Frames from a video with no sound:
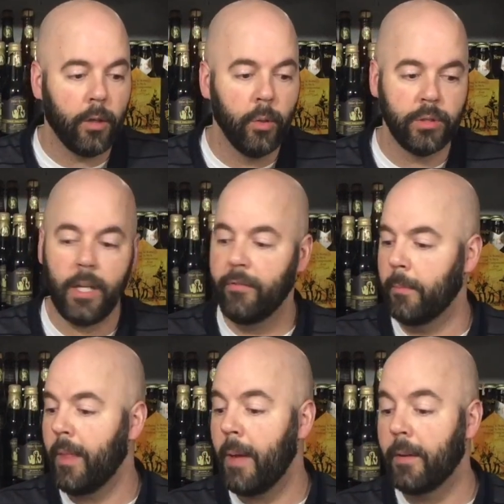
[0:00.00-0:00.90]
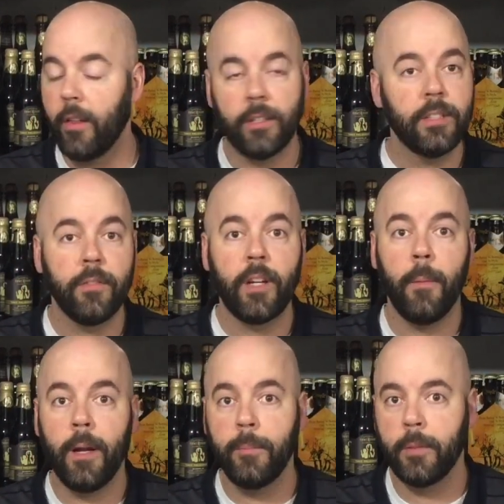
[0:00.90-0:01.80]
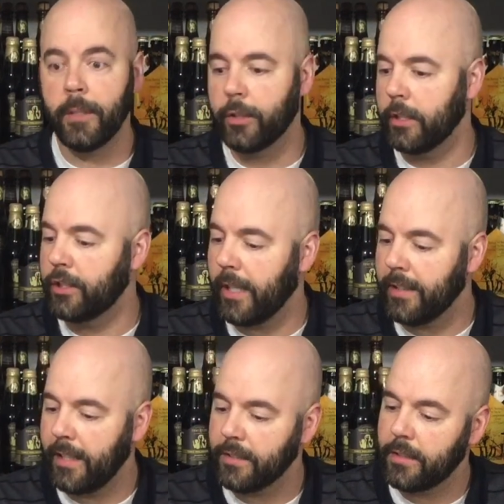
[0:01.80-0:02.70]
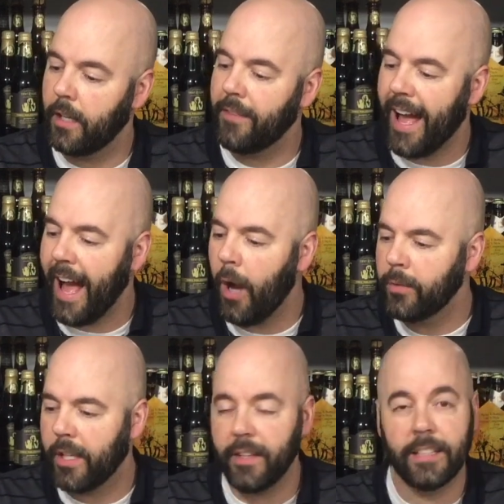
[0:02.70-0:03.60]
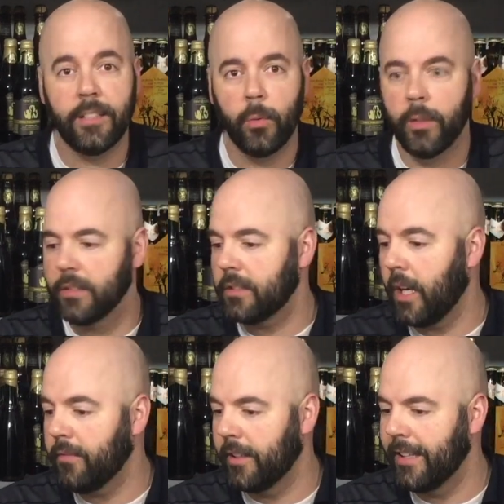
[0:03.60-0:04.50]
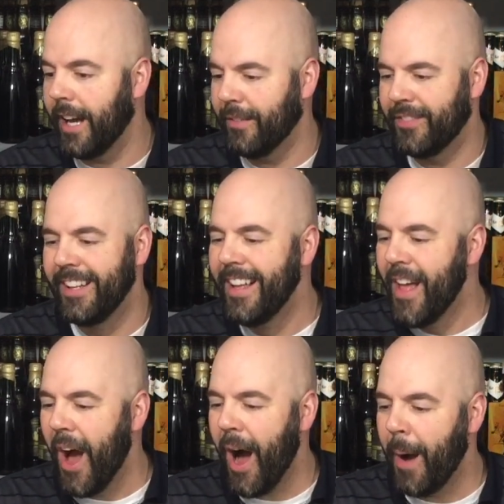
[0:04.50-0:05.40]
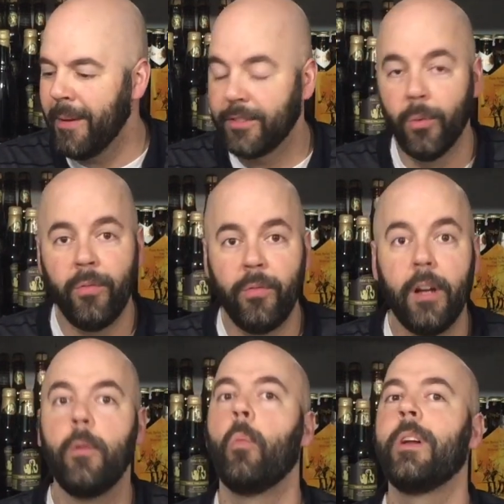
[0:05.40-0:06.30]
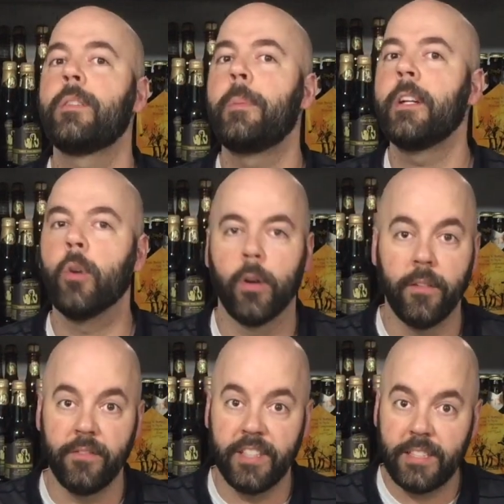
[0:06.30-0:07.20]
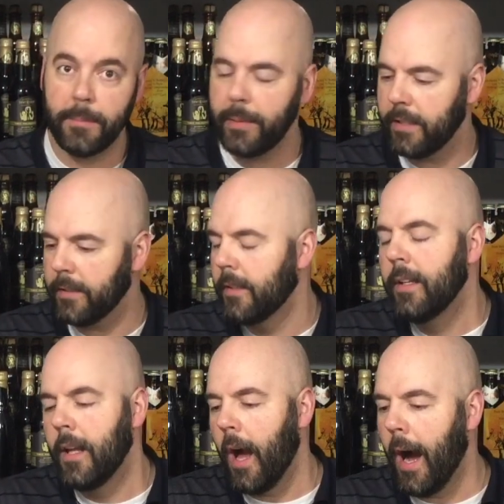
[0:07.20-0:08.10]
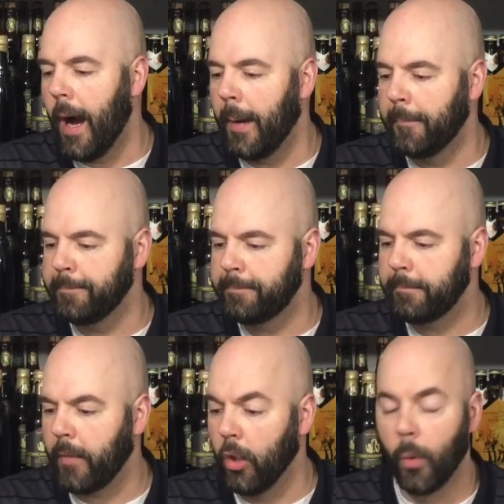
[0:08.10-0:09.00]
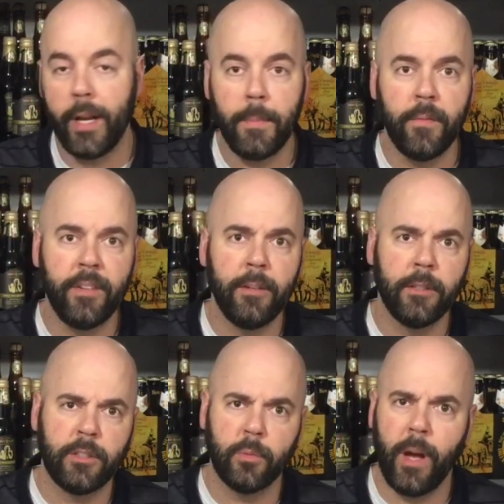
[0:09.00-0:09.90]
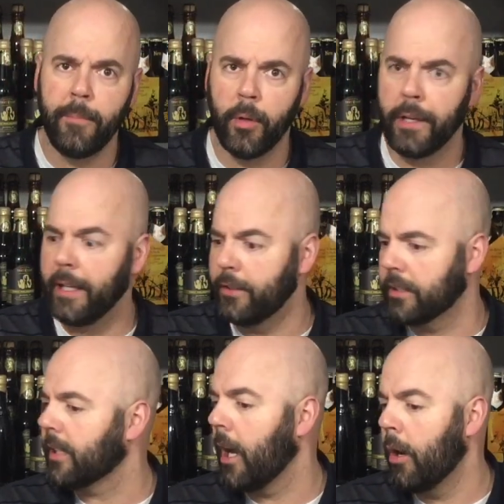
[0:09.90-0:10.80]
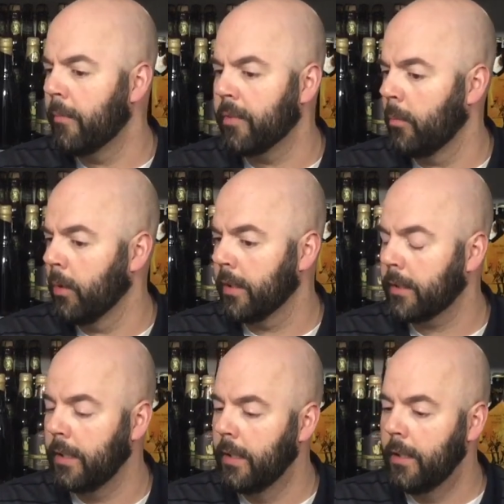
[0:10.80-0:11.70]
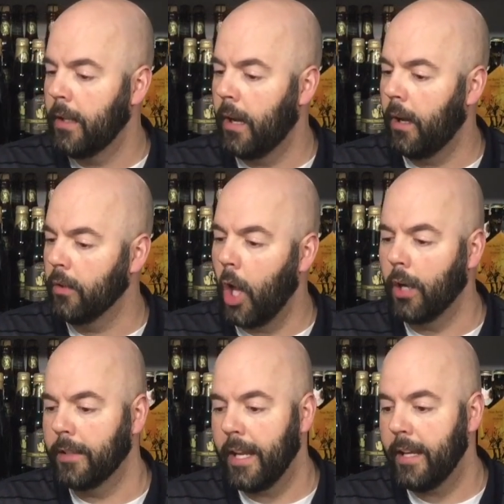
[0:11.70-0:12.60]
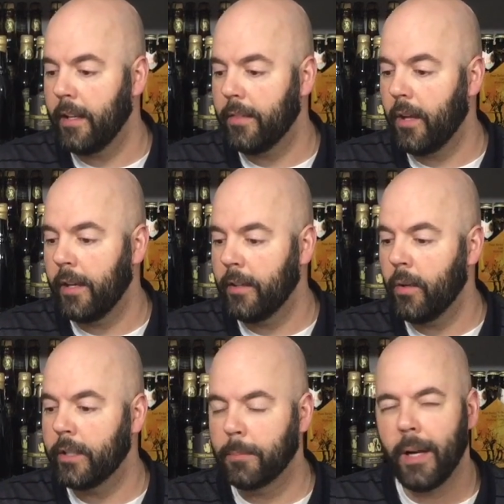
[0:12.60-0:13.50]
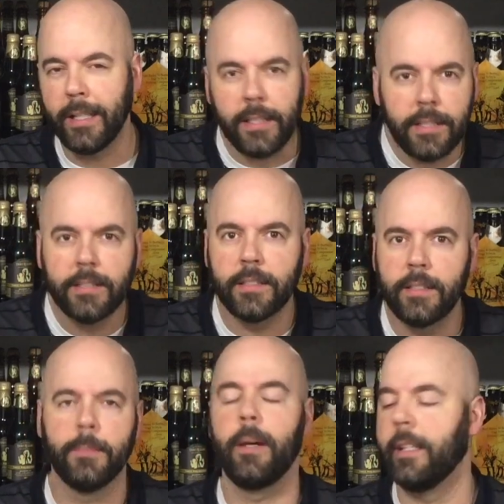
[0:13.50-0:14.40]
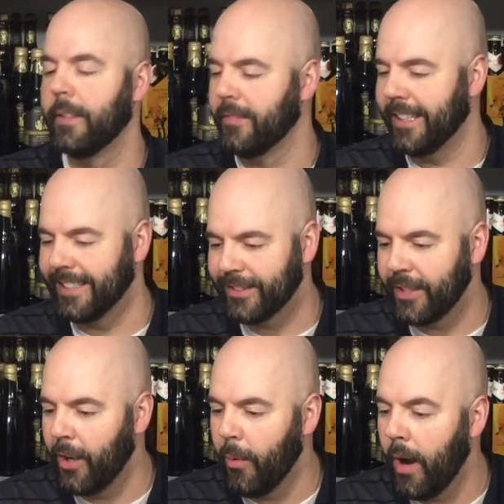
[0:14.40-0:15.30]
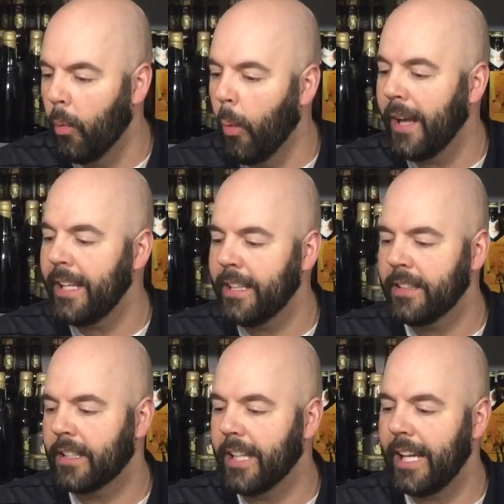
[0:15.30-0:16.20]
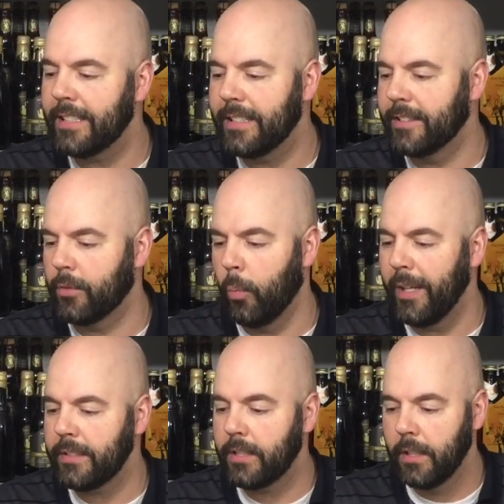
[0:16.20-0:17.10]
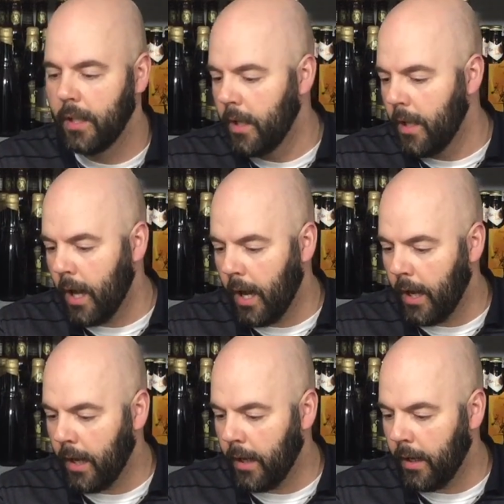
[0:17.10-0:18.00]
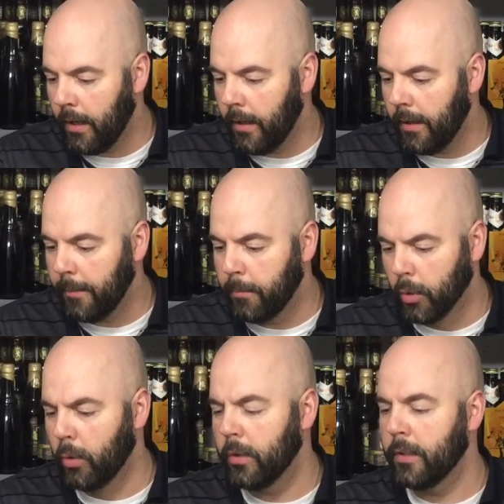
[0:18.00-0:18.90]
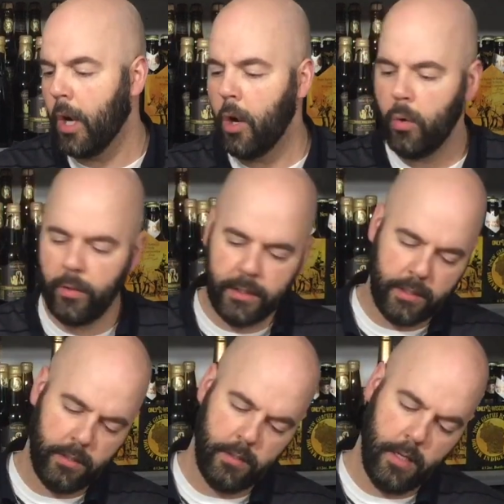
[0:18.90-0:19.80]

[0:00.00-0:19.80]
cool stuff from them and other stuff coming up, so make sure you're checking that stuff out. I think I said the word stuff enough. It's a wit beer or a vit beer, lower ABV, which is why I'm doing it. I just got home from work, a long day, and I thought, you know, I should probably ease into my evening. So white in the glasses, wit, brewer owned,